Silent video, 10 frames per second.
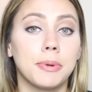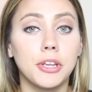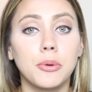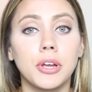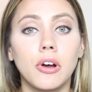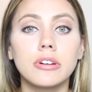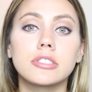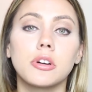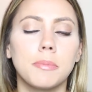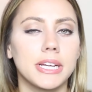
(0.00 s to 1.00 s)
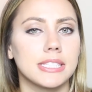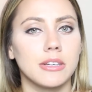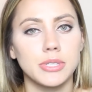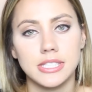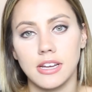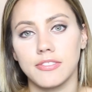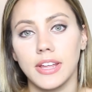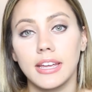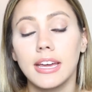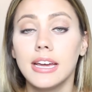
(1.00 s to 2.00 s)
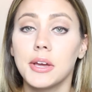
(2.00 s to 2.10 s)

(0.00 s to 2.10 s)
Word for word: but you can also mix it with stuff like